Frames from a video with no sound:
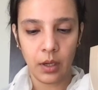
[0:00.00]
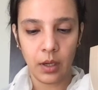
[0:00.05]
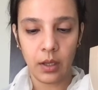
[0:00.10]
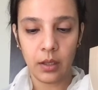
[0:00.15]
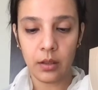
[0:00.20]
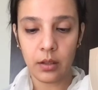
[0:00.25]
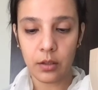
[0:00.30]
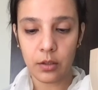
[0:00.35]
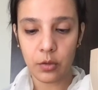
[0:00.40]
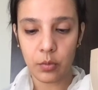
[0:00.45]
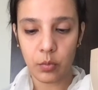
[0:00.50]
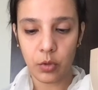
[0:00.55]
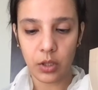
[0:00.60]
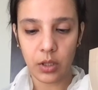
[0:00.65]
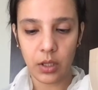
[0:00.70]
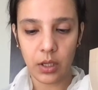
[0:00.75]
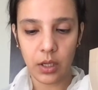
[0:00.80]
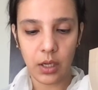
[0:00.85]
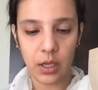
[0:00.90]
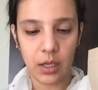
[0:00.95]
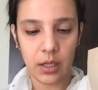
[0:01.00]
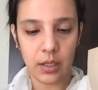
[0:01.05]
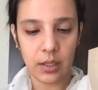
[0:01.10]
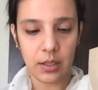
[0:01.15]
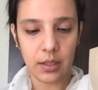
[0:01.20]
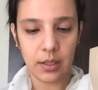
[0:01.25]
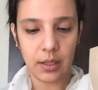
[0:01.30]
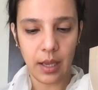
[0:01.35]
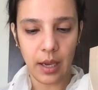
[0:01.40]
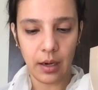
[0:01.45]
In the Smriti, it
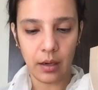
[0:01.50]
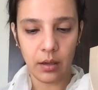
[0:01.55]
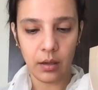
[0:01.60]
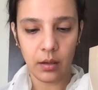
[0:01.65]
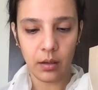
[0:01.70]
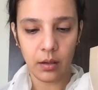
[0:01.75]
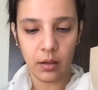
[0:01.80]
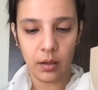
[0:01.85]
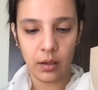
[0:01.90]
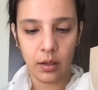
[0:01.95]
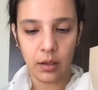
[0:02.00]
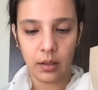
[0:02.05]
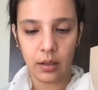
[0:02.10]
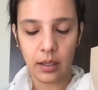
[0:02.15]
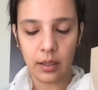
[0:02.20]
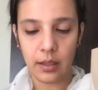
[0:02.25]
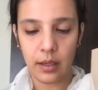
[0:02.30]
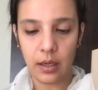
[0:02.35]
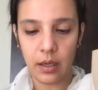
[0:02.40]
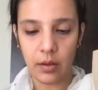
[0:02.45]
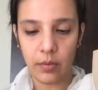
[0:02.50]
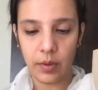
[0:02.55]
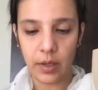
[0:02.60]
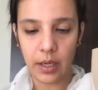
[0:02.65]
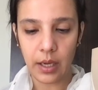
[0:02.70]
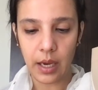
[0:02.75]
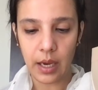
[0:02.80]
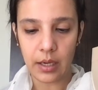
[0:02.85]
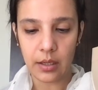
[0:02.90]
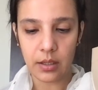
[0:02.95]
is said that the
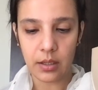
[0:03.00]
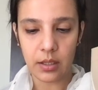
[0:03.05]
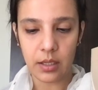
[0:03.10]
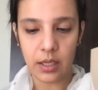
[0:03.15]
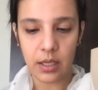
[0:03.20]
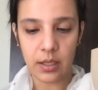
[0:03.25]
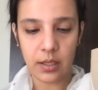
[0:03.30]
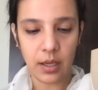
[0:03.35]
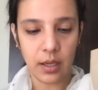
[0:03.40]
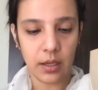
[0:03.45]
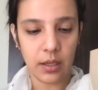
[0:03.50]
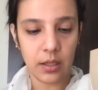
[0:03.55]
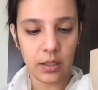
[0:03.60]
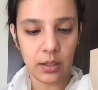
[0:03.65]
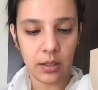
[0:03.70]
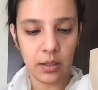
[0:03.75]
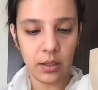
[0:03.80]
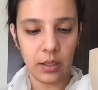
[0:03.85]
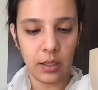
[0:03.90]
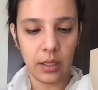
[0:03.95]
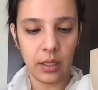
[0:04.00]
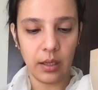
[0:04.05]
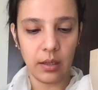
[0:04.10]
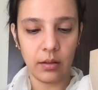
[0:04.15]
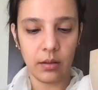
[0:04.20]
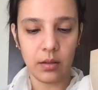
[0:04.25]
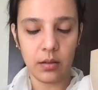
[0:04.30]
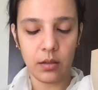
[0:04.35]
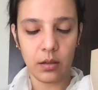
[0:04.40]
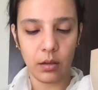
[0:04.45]
living entities are eternally
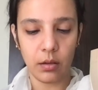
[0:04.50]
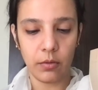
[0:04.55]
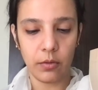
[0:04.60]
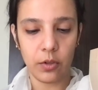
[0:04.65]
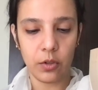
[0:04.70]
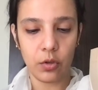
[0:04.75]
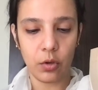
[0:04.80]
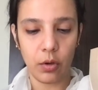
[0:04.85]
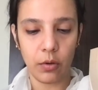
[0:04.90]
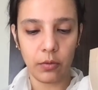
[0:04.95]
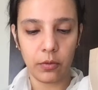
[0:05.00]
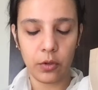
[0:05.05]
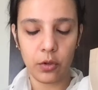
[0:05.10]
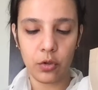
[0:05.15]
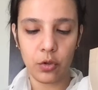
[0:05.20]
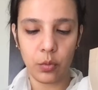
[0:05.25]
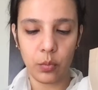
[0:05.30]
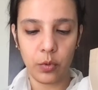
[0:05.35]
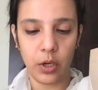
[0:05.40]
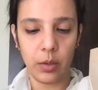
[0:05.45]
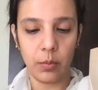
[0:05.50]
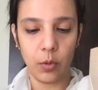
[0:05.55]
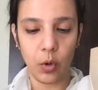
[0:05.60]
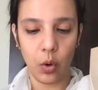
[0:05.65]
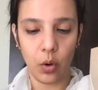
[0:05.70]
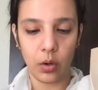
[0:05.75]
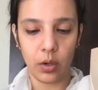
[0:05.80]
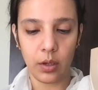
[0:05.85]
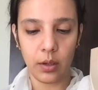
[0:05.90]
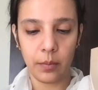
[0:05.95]
in the service of the Supreme
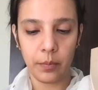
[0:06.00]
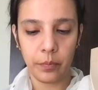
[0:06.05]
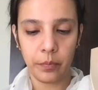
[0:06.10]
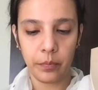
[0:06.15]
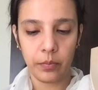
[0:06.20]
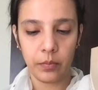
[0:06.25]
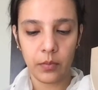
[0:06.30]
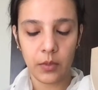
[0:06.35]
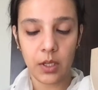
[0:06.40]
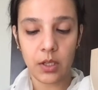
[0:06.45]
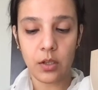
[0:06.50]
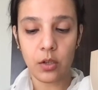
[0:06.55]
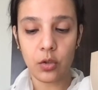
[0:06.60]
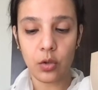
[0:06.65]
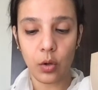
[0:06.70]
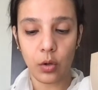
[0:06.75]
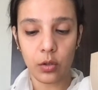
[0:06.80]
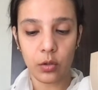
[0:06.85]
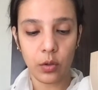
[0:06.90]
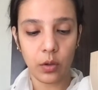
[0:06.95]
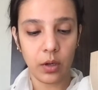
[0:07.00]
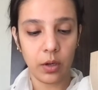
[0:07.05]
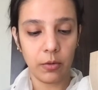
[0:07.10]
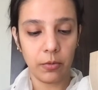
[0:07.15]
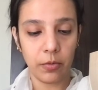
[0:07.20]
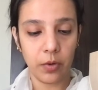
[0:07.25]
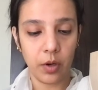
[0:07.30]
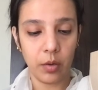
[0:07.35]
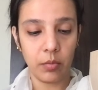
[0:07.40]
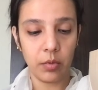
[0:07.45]
Lord. This is also
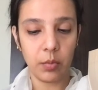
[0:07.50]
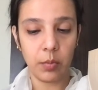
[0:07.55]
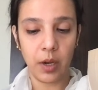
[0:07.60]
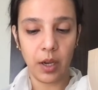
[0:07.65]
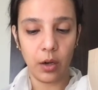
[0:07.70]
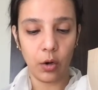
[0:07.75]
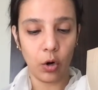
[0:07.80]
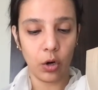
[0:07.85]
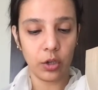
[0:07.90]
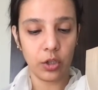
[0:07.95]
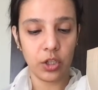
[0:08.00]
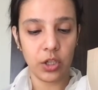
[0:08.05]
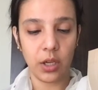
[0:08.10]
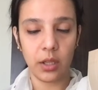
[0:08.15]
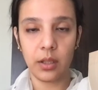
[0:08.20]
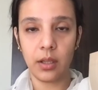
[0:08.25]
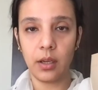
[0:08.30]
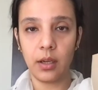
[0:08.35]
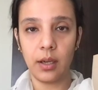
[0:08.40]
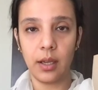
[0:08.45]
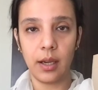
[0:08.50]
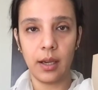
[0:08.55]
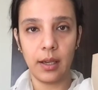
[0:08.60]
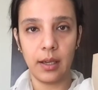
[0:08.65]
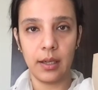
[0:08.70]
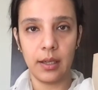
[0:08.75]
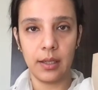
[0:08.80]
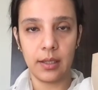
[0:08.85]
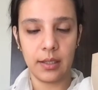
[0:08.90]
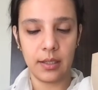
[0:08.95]
confirmed by Lord Chaitanya
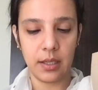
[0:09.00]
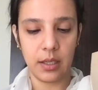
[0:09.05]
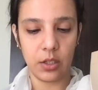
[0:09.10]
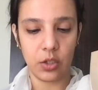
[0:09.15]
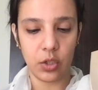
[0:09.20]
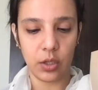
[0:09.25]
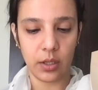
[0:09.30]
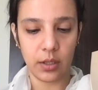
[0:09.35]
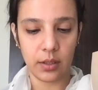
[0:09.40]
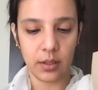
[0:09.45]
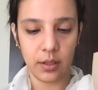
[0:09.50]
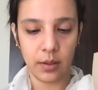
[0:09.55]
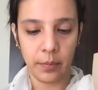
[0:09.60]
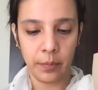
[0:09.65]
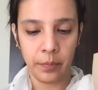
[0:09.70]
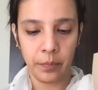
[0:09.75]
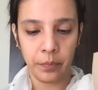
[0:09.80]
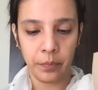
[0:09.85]
in his teachings.